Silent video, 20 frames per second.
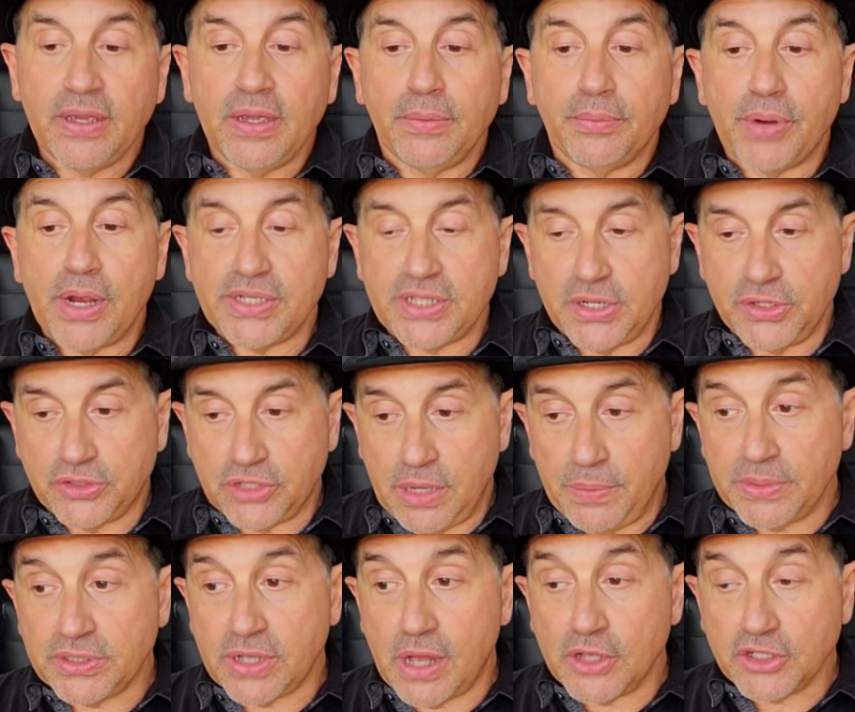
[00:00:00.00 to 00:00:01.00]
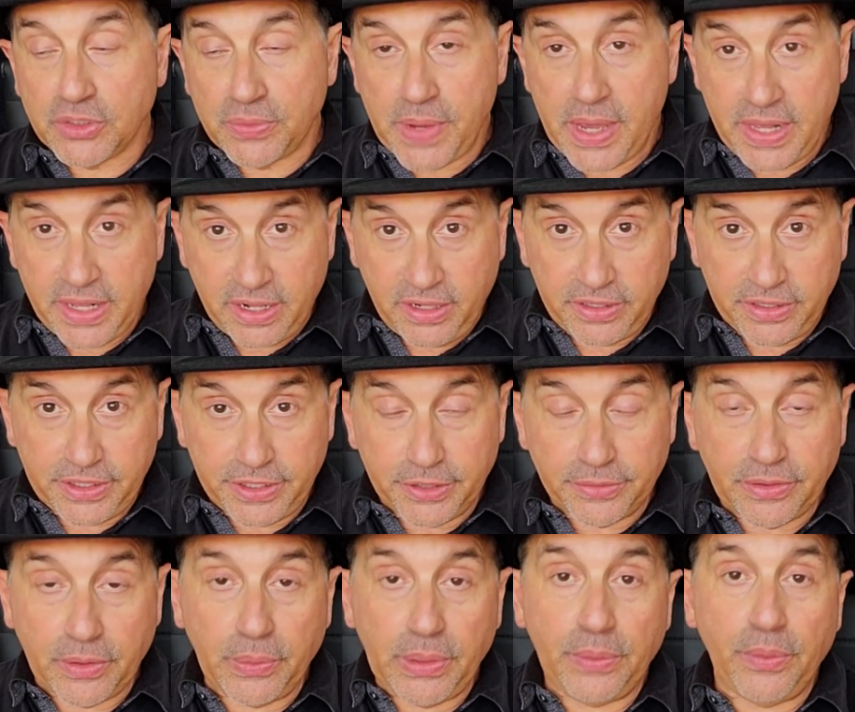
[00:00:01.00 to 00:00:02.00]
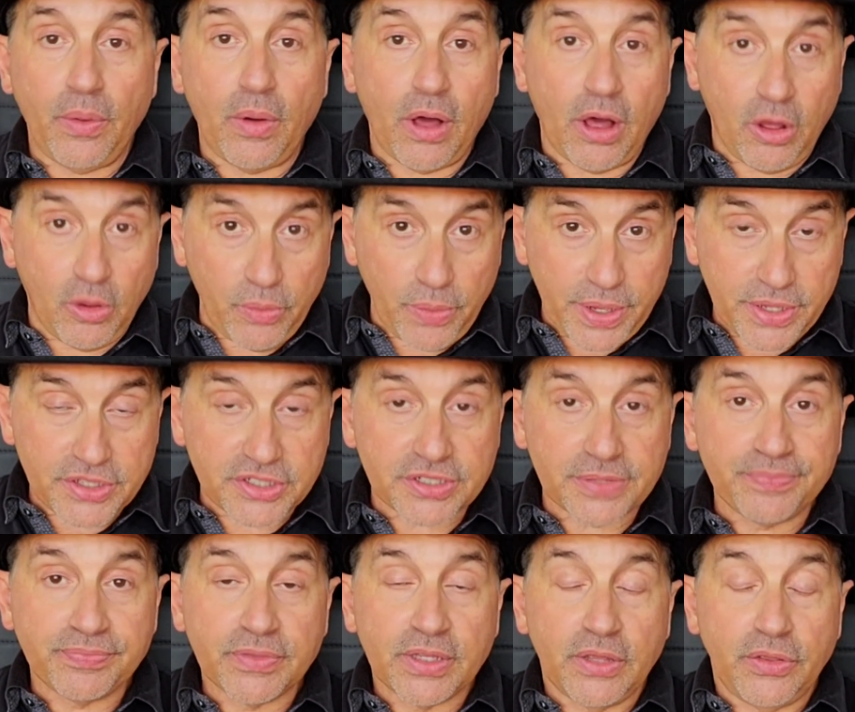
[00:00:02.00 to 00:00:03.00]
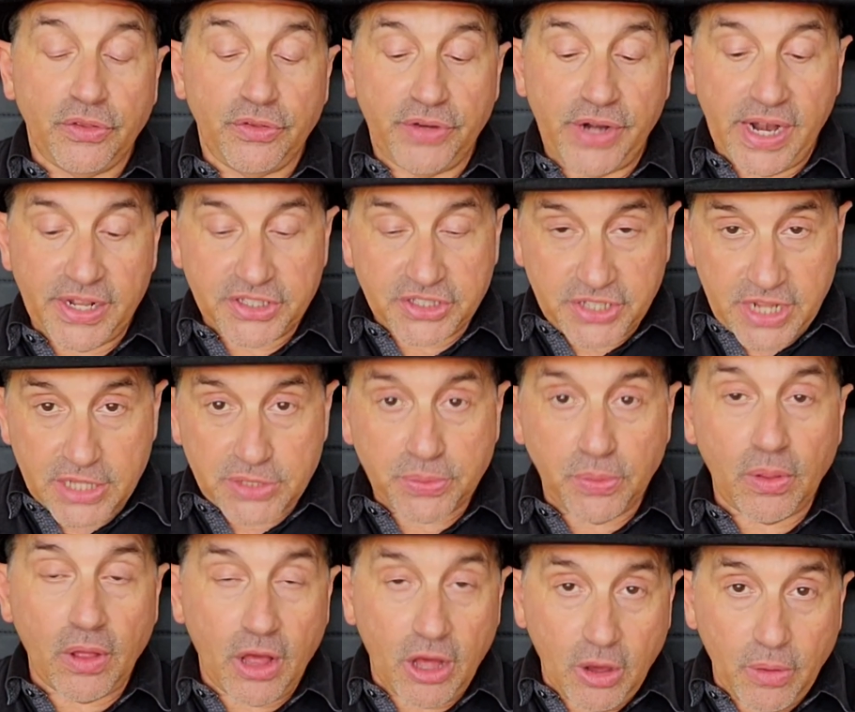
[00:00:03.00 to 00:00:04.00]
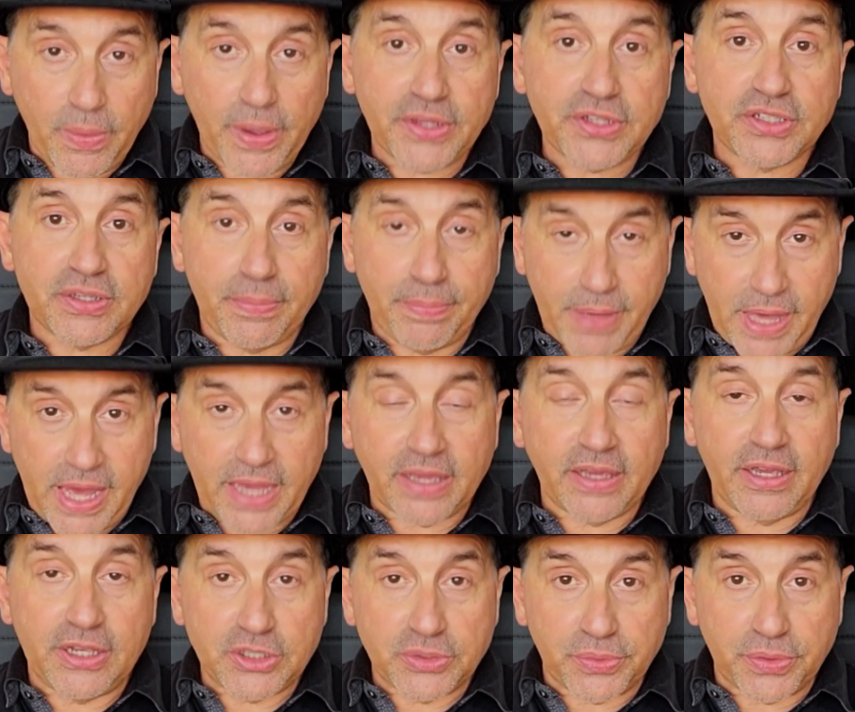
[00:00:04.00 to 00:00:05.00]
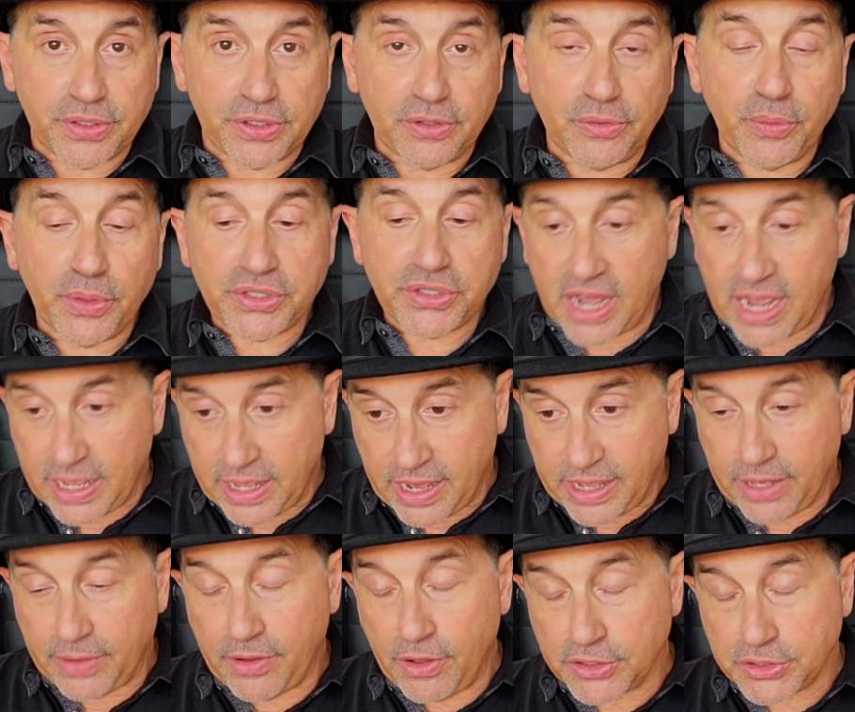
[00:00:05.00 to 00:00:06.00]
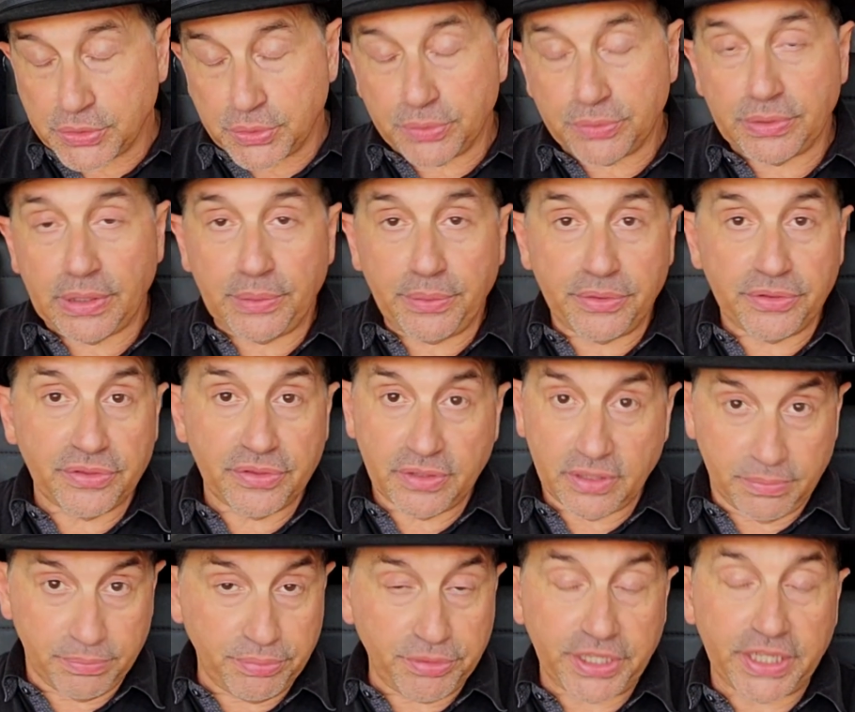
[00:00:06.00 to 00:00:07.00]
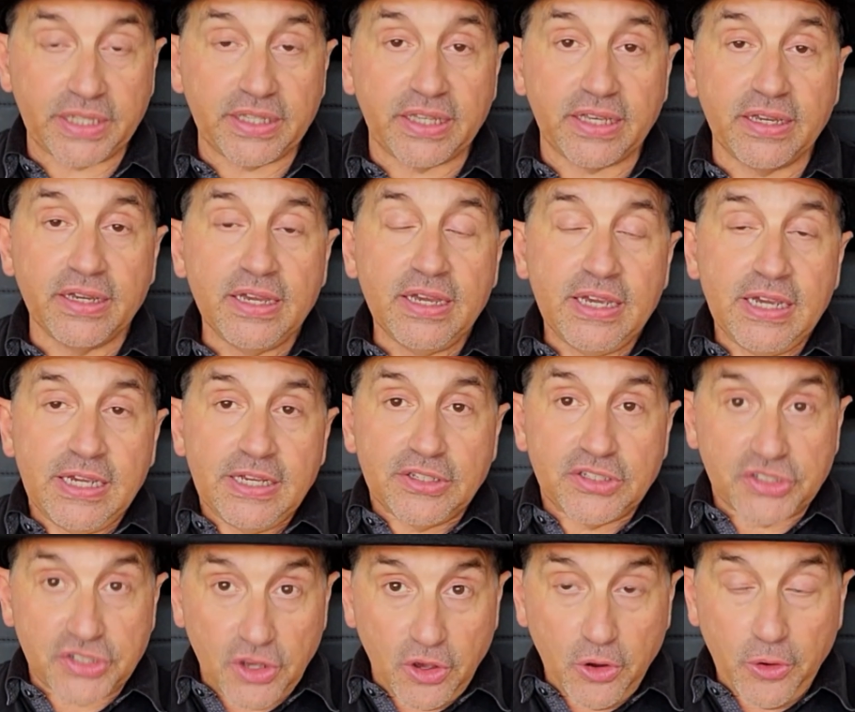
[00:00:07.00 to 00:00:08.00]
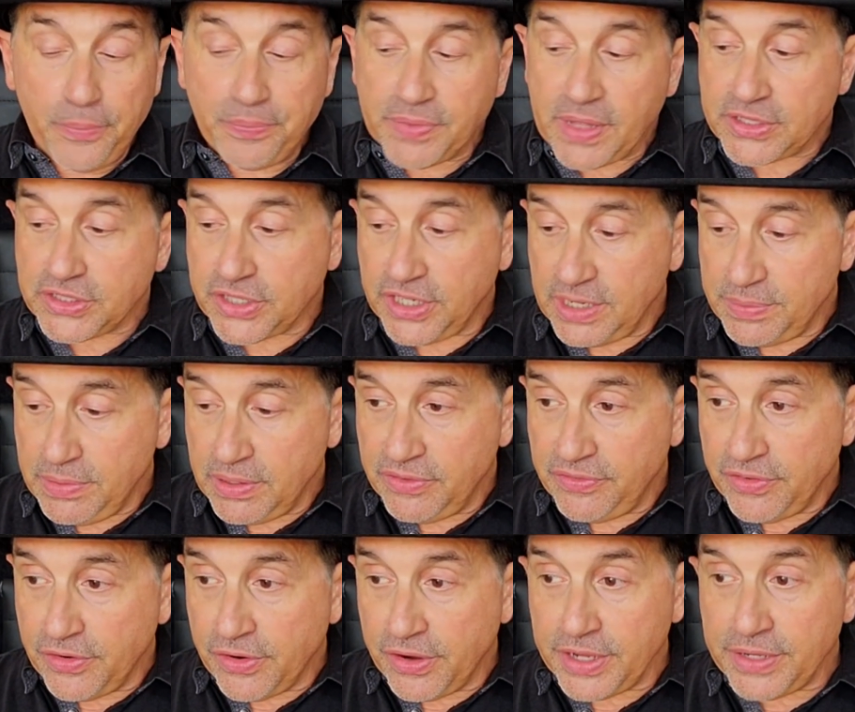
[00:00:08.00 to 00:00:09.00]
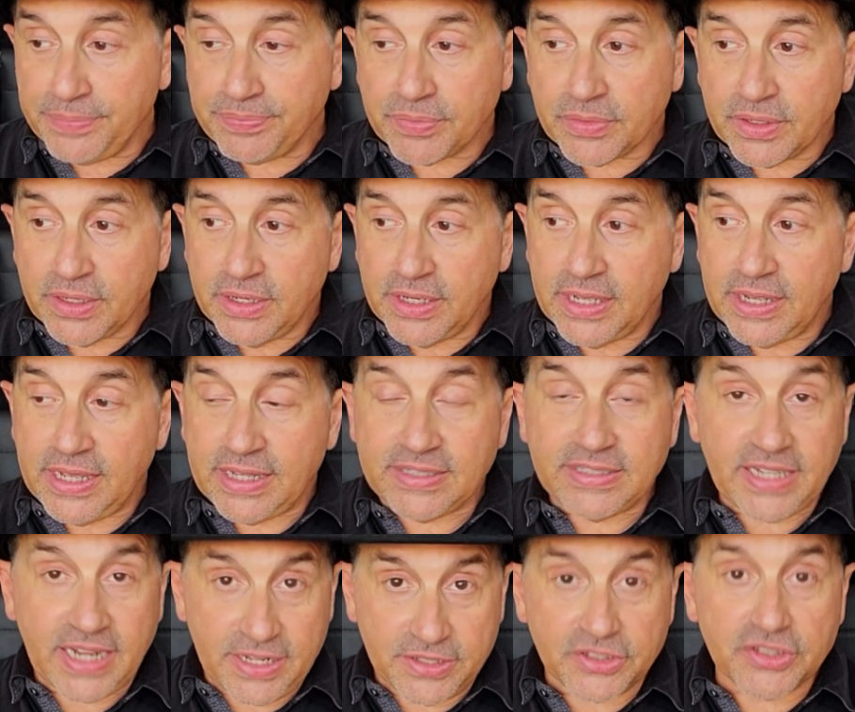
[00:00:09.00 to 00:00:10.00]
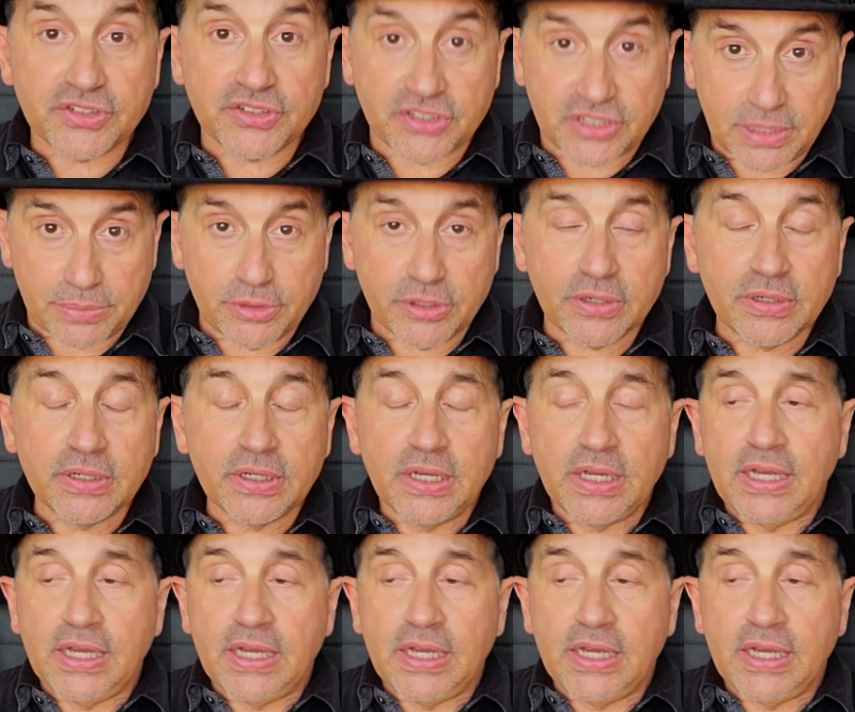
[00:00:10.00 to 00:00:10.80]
President Trump has also made it clear that the United States will always back Israel, which I also agree with completely. So it's going to be a very intense summer.